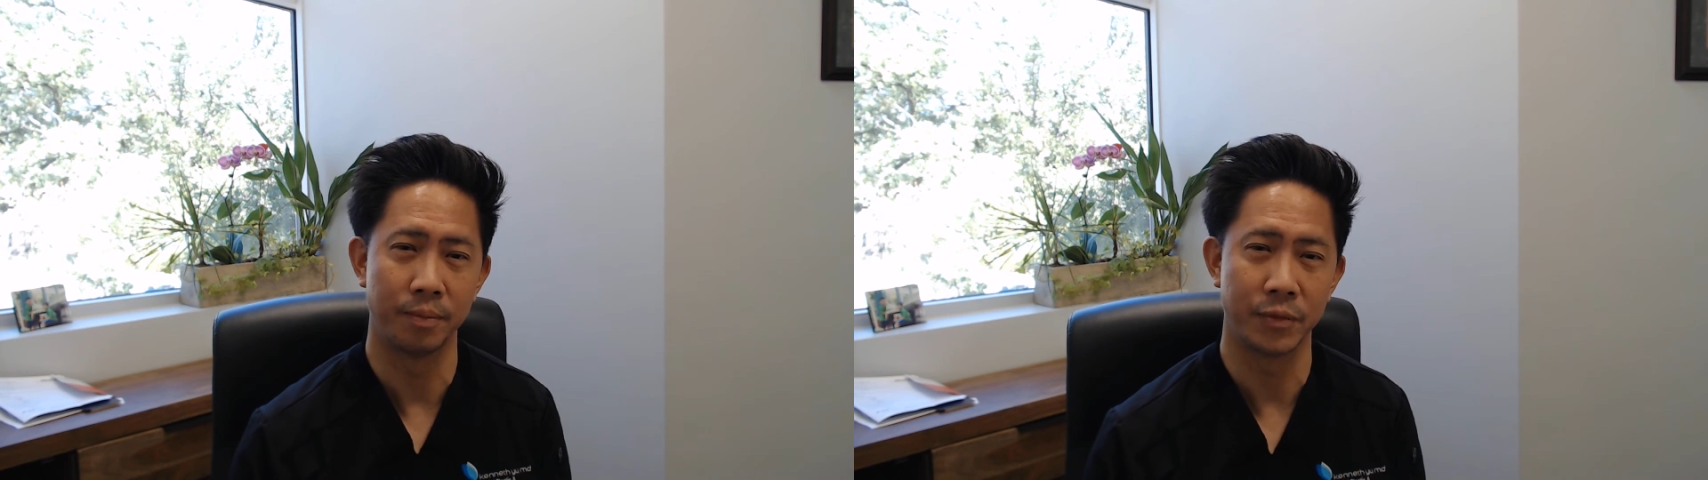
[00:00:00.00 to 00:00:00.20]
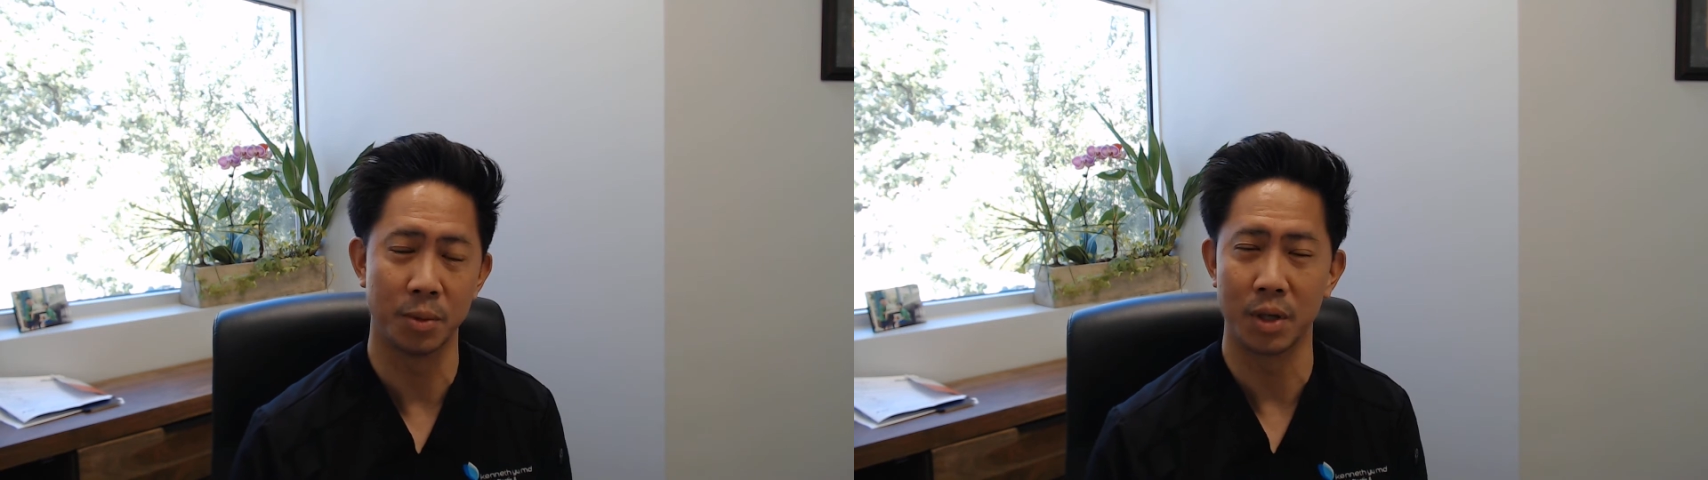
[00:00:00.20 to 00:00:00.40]

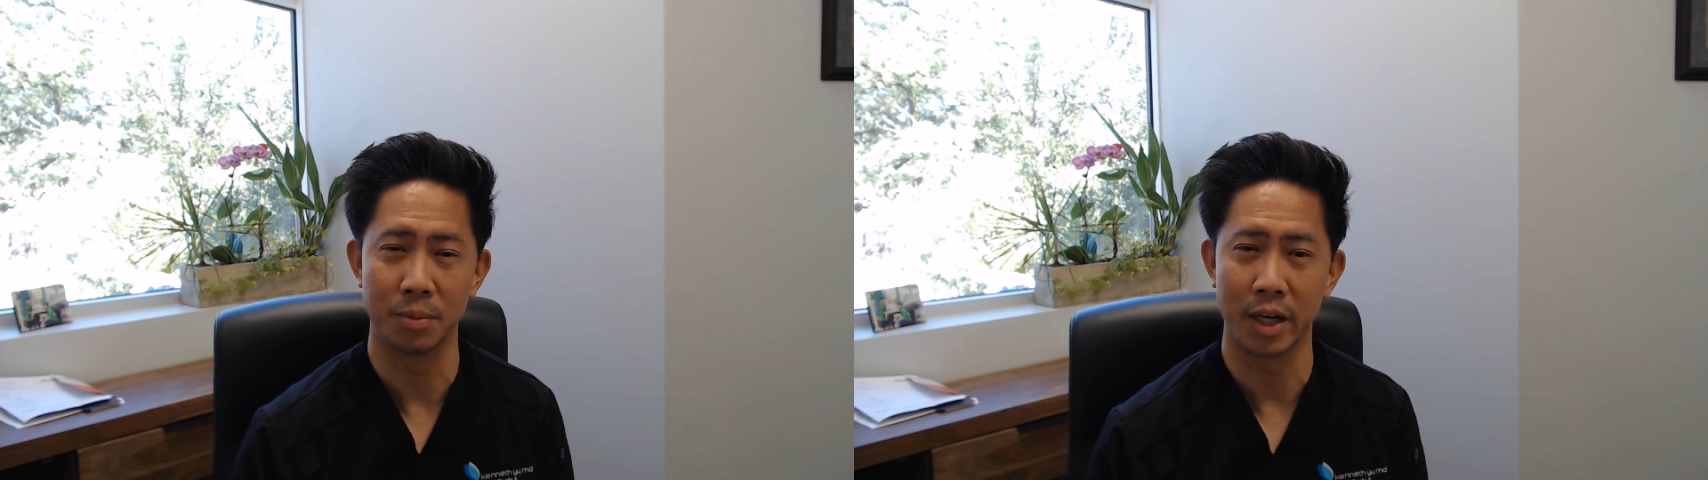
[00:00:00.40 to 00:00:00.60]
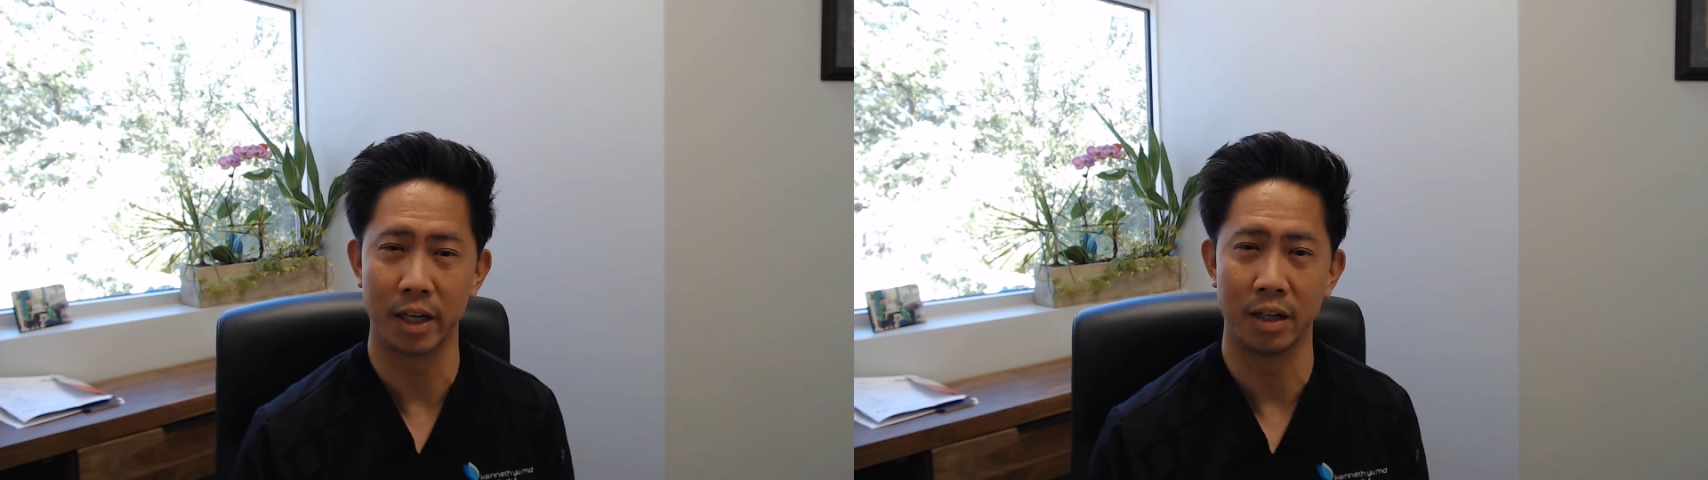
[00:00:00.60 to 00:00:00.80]
sometimes
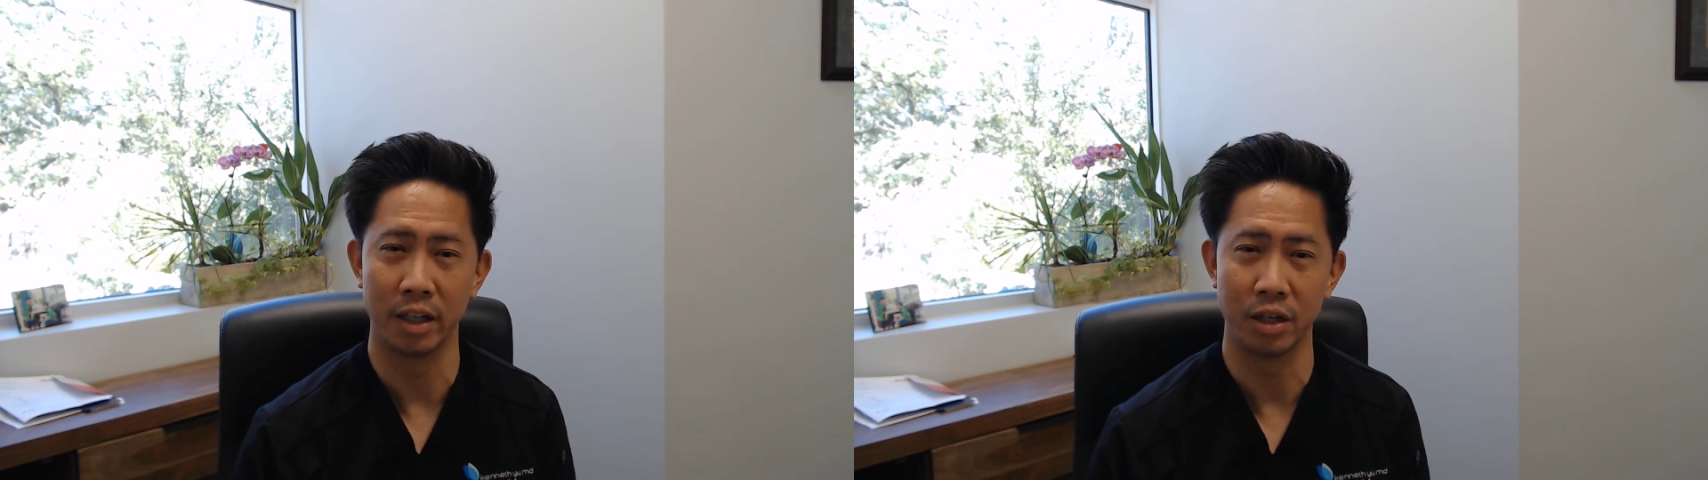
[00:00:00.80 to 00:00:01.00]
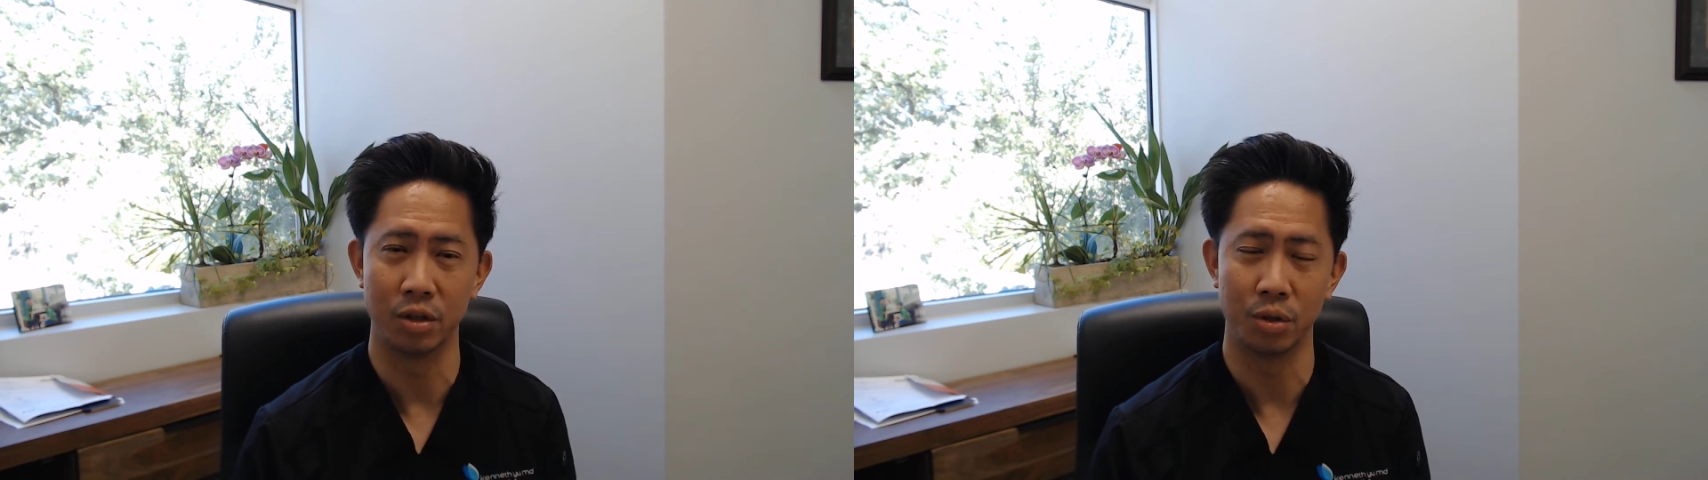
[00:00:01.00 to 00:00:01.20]
that can
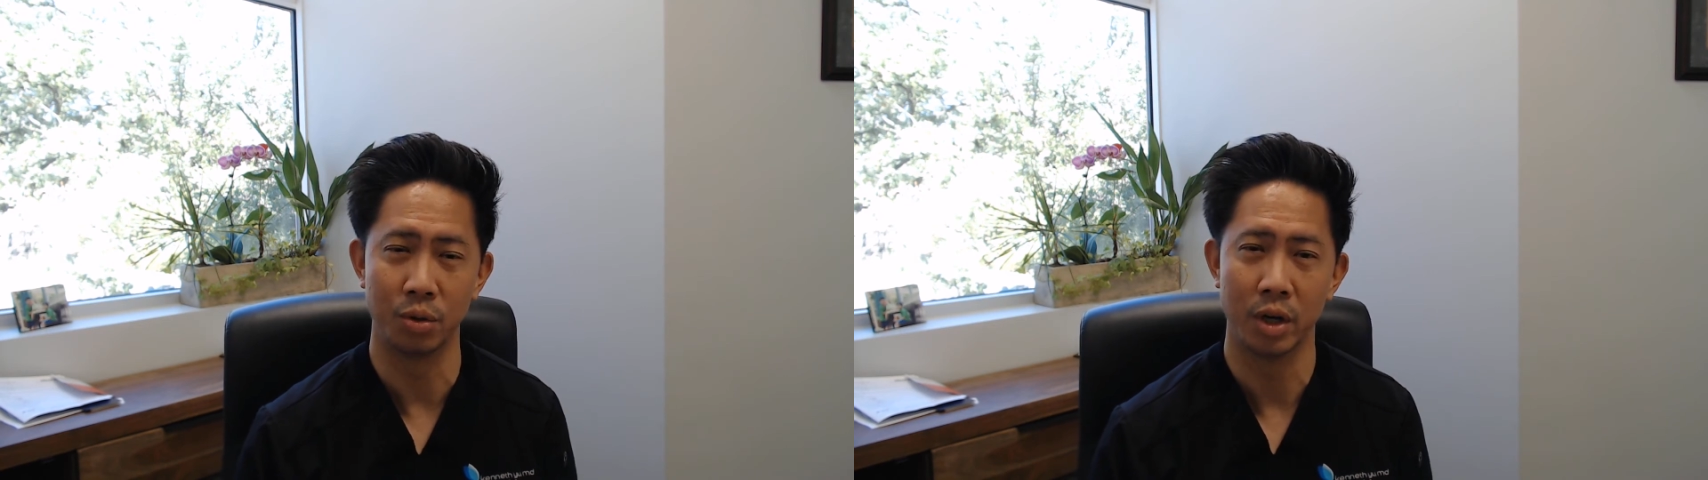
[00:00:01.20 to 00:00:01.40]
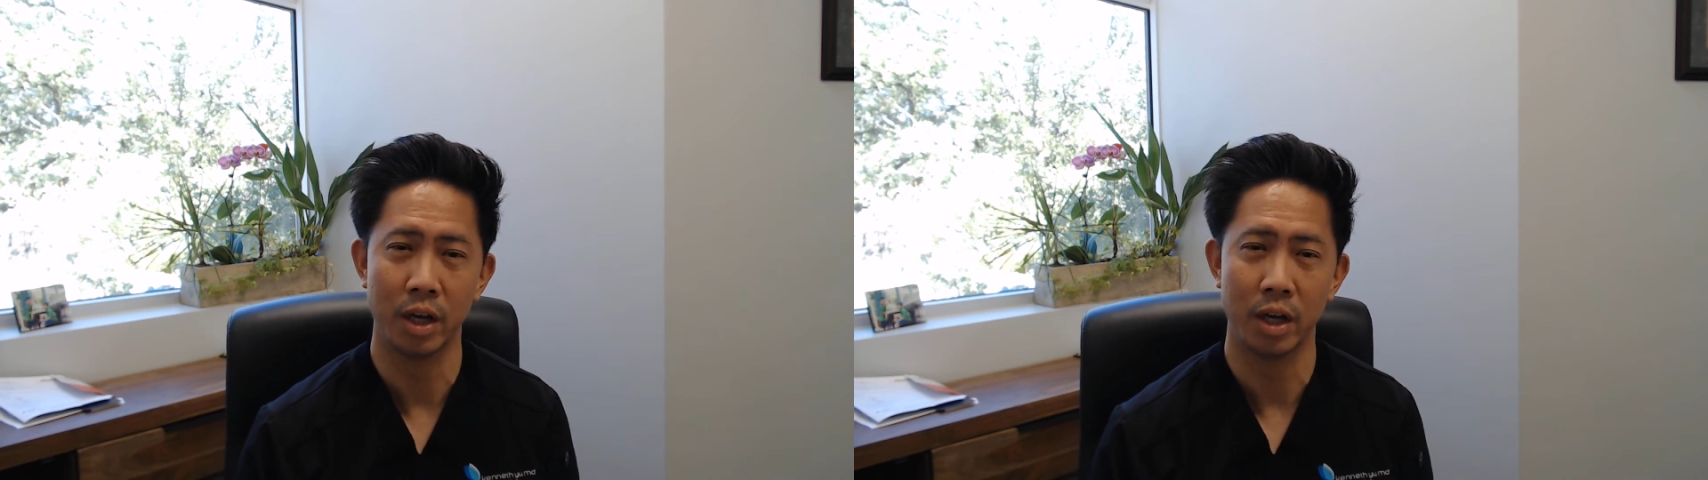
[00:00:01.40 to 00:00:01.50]
lead to